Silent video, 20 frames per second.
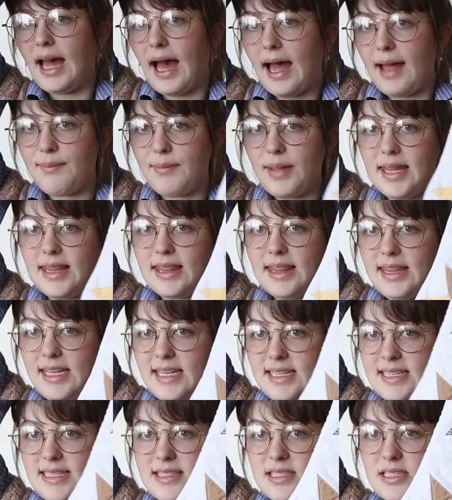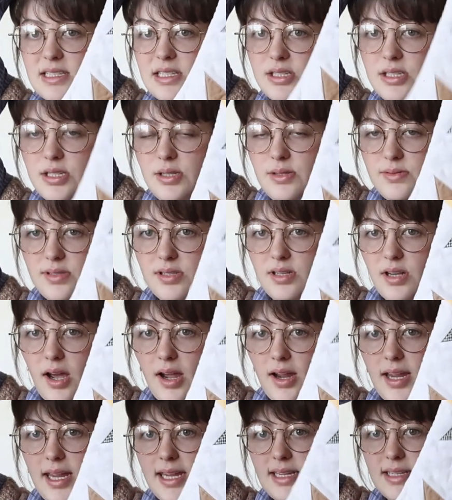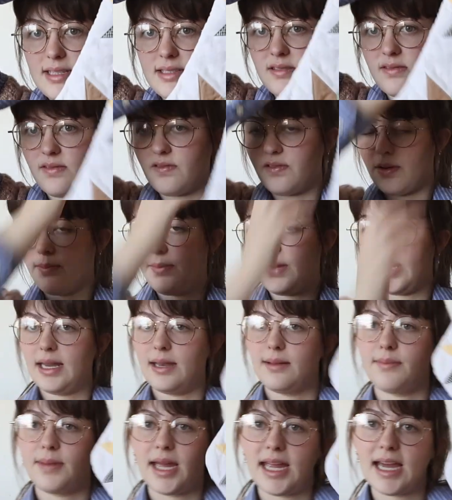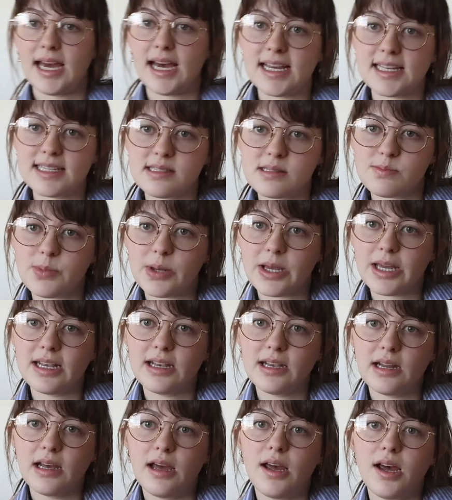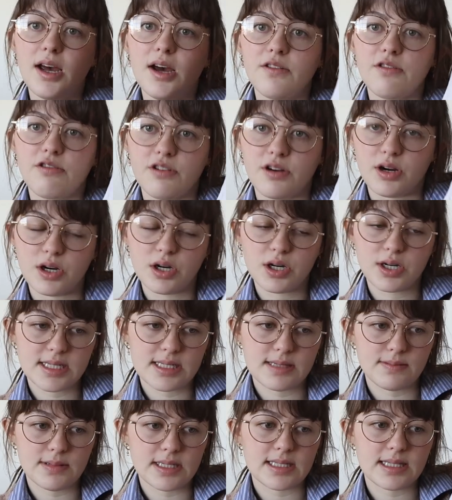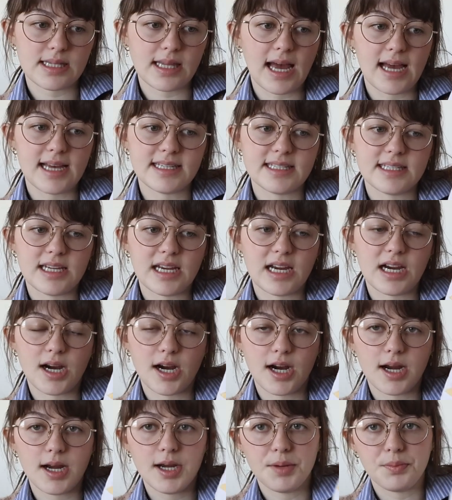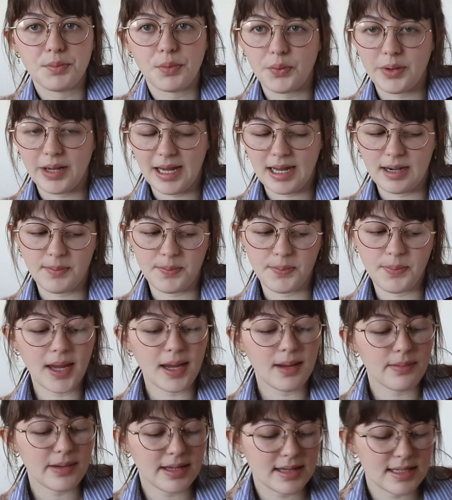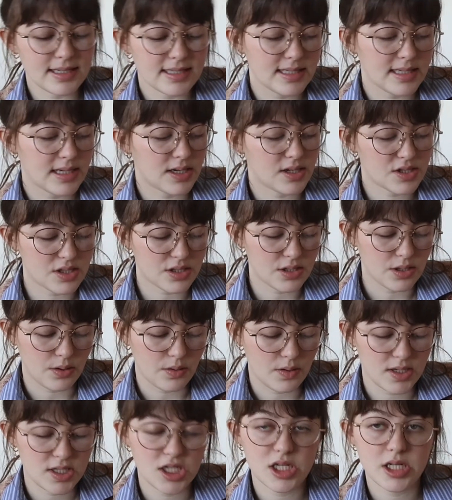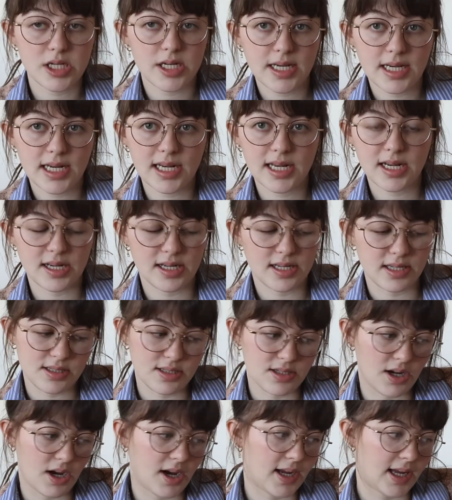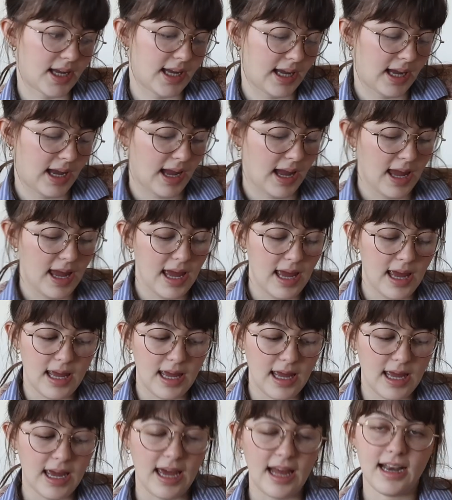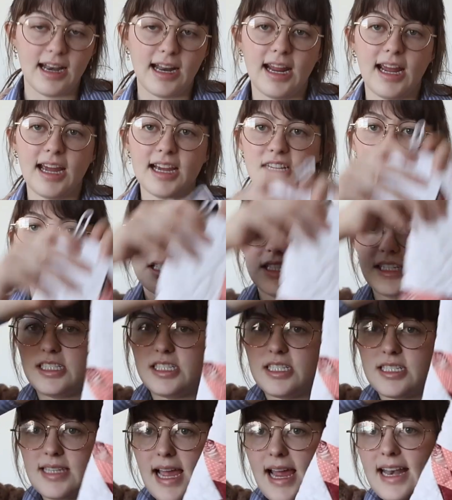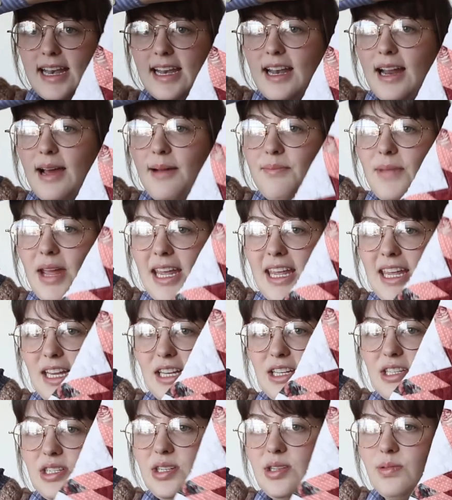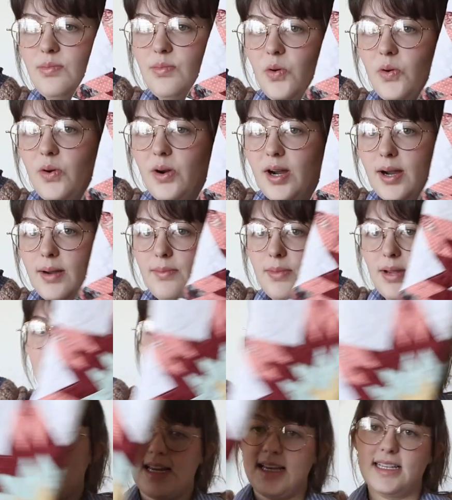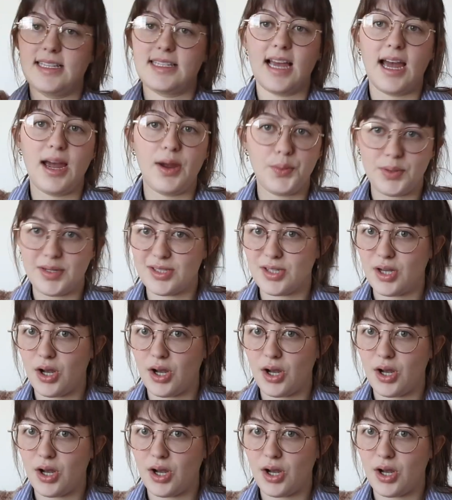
I made these 2 stockings for me and my husband for Christmas last year, but we had a baby this year, so she needed a stocking. And I actually just ended up making 2 more because I was